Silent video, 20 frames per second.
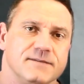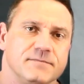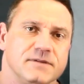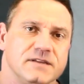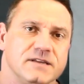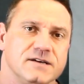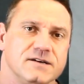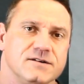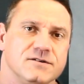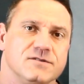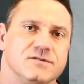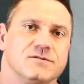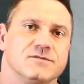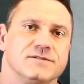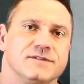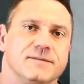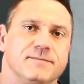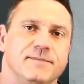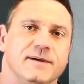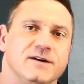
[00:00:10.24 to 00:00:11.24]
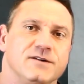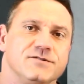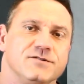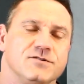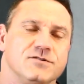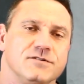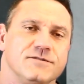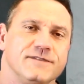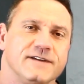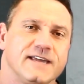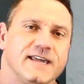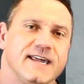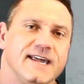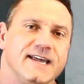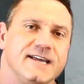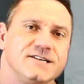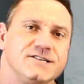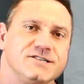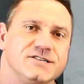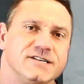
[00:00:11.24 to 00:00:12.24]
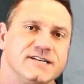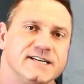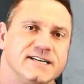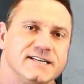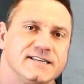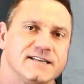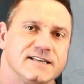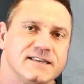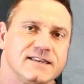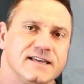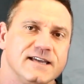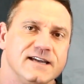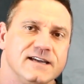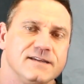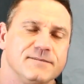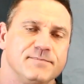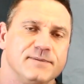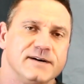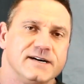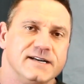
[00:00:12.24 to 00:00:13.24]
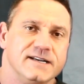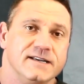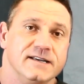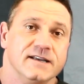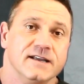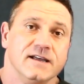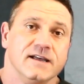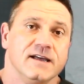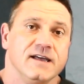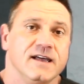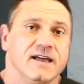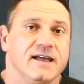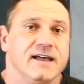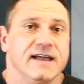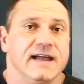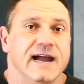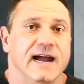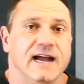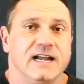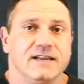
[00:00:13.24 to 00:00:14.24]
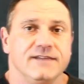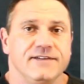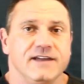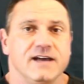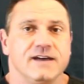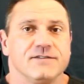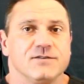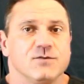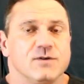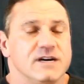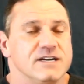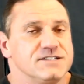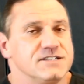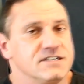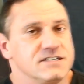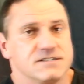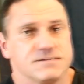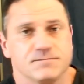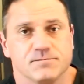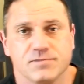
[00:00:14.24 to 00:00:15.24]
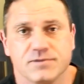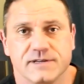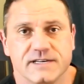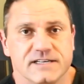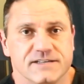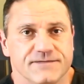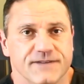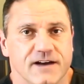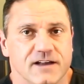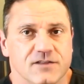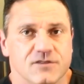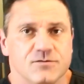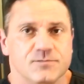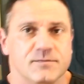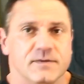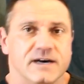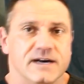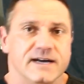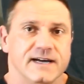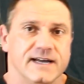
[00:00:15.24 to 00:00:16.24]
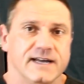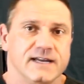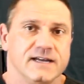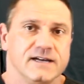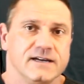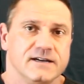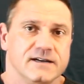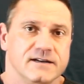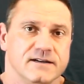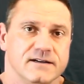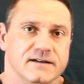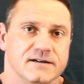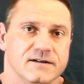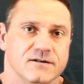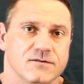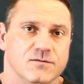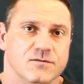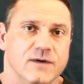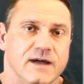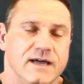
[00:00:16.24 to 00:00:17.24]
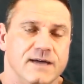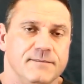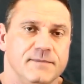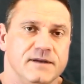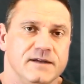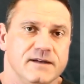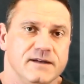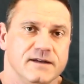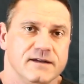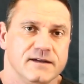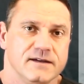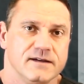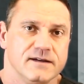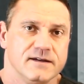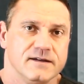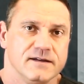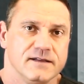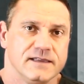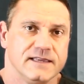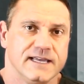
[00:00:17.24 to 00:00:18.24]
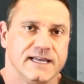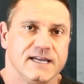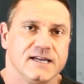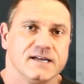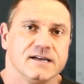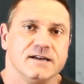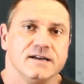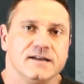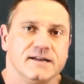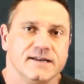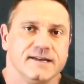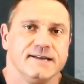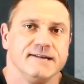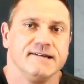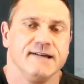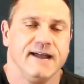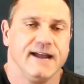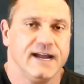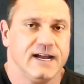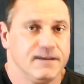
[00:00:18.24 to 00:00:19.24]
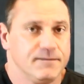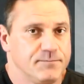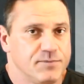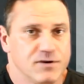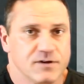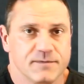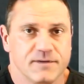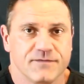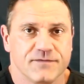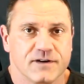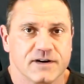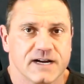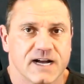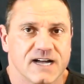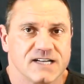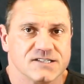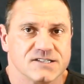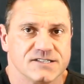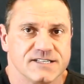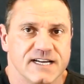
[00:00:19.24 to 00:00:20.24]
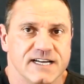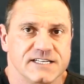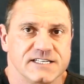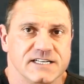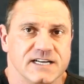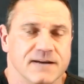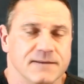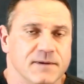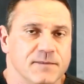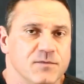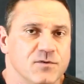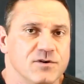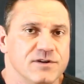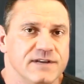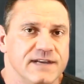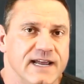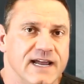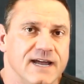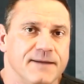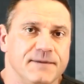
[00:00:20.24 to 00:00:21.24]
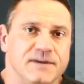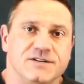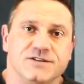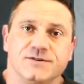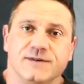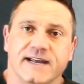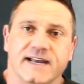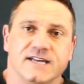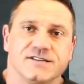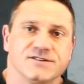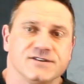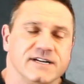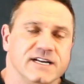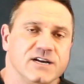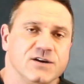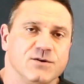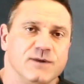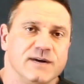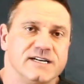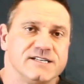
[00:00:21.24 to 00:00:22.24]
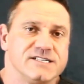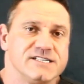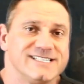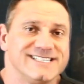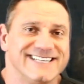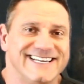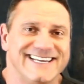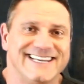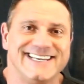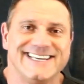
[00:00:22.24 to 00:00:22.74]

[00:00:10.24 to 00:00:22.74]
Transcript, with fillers: down below, the bell notification, the like button. And if you have questions, please follow my web link and book me for a consultation. I'll be more than happy to answer any questions